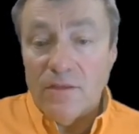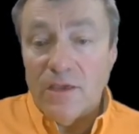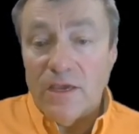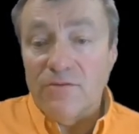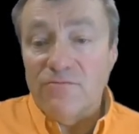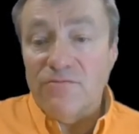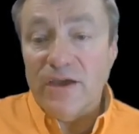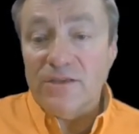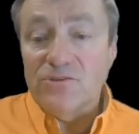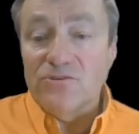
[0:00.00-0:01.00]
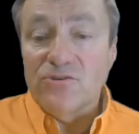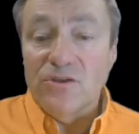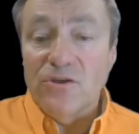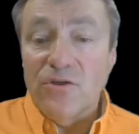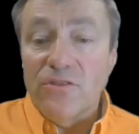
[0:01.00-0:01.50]
And in fact, you
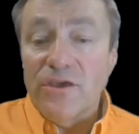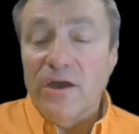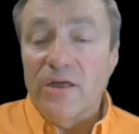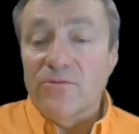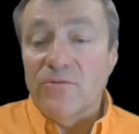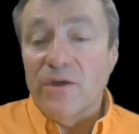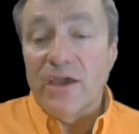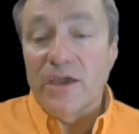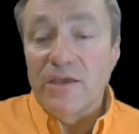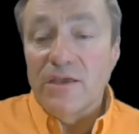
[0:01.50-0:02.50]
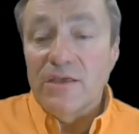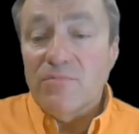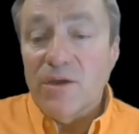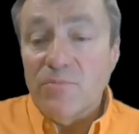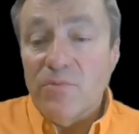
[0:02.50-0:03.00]
could go the other way
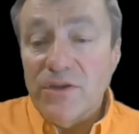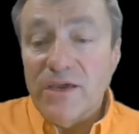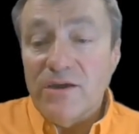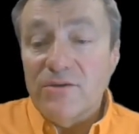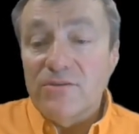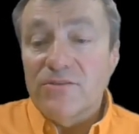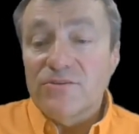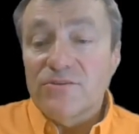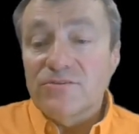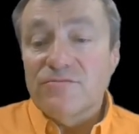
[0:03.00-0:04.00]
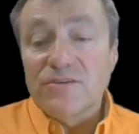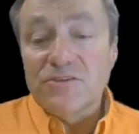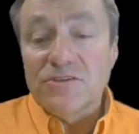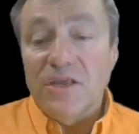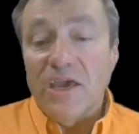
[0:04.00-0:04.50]
by pointing out that there's a
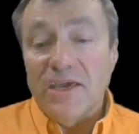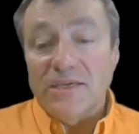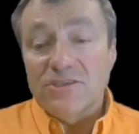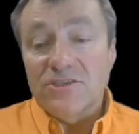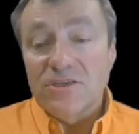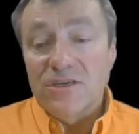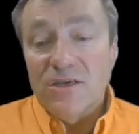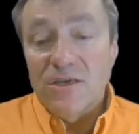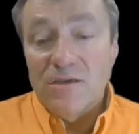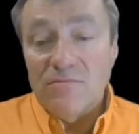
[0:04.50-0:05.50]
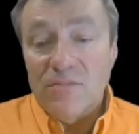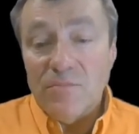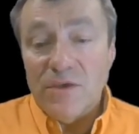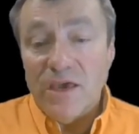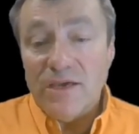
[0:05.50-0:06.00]
function h,
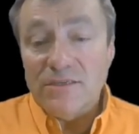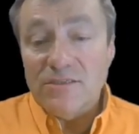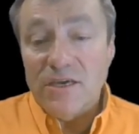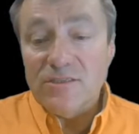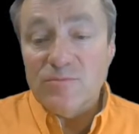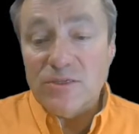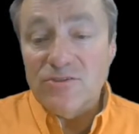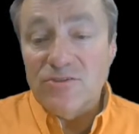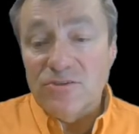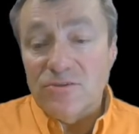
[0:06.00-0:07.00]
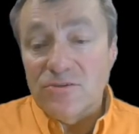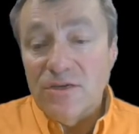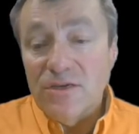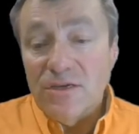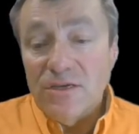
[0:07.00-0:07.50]
mapping x to x plus 2,
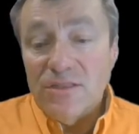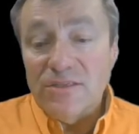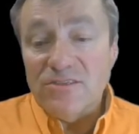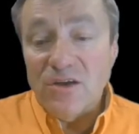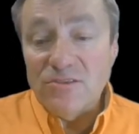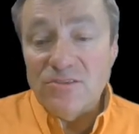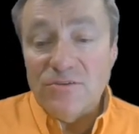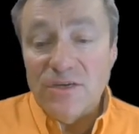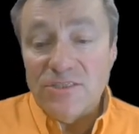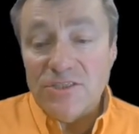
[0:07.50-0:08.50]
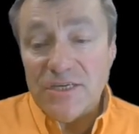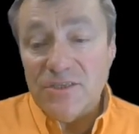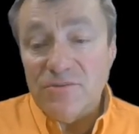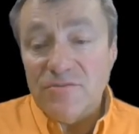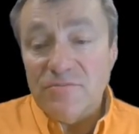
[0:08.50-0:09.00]
that's also an
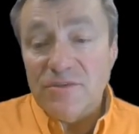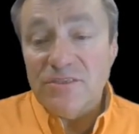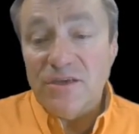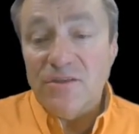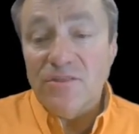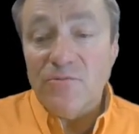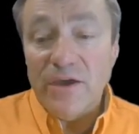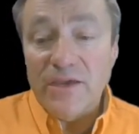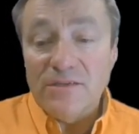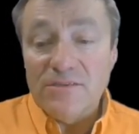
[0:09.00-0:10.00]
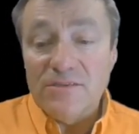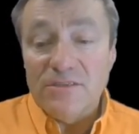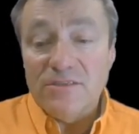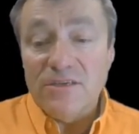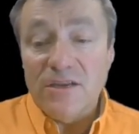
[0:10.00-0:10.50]
injection from the set on the right to
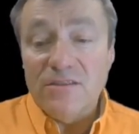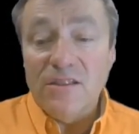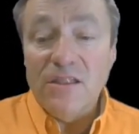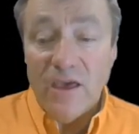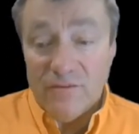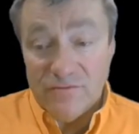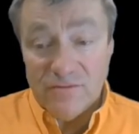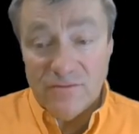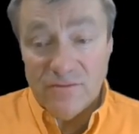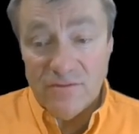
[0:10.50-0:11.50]
the set on the left.